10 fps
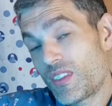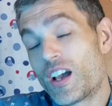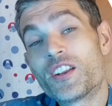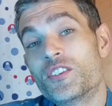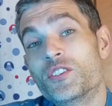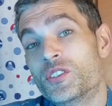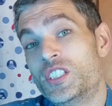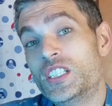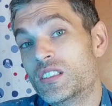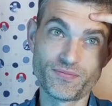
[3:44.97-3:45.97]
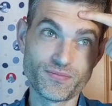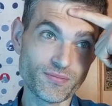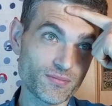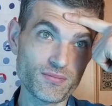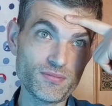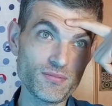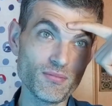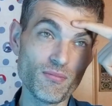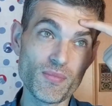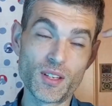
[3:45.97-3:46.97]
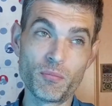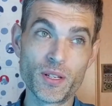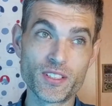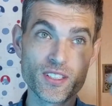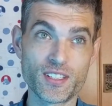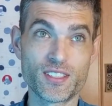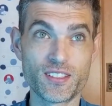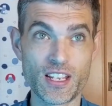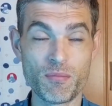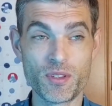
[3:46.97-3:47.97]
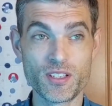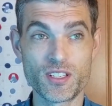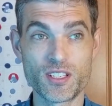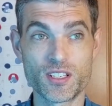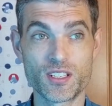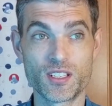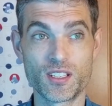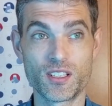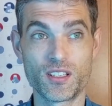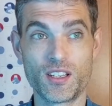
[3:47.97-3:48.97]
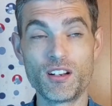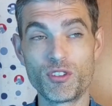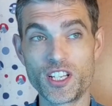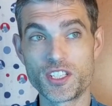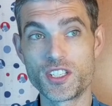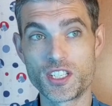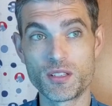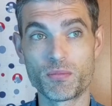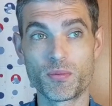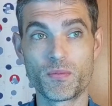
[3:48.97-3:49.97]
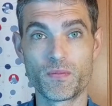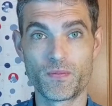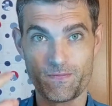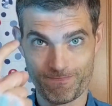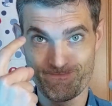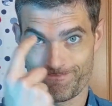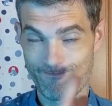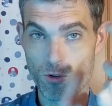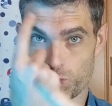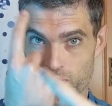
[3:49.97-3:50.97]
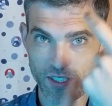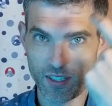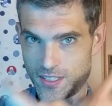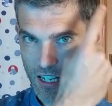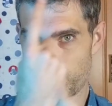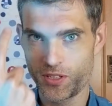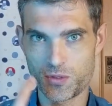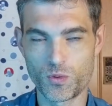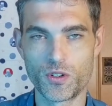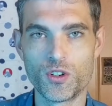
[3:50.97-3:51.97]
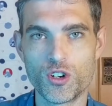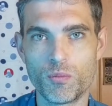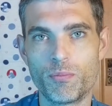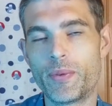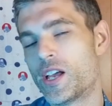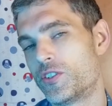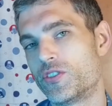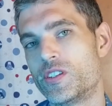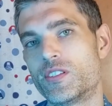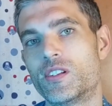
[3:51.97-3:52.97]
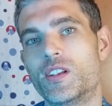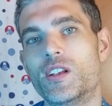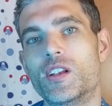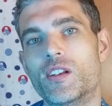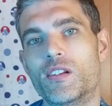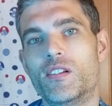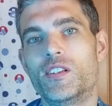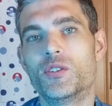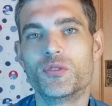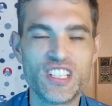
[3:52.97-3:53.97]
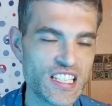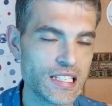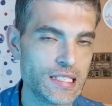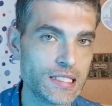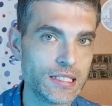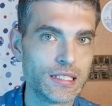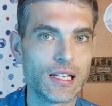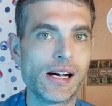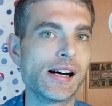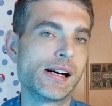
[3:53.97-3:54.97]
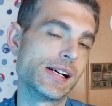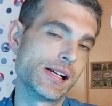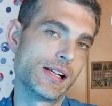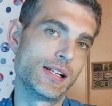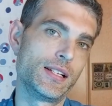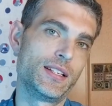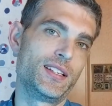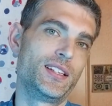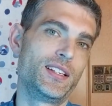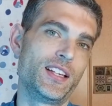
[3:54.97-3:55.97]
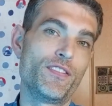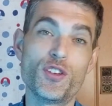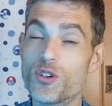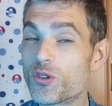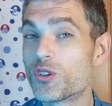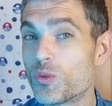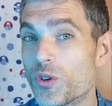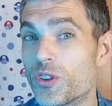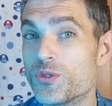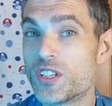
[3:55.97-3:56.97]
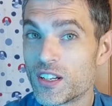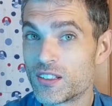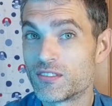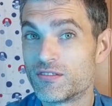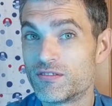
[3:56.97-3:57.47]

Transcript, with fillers: I don't know your deal. But just establish, in a relationship, always establish what your boundaries, your needs are. If you don't know what those are,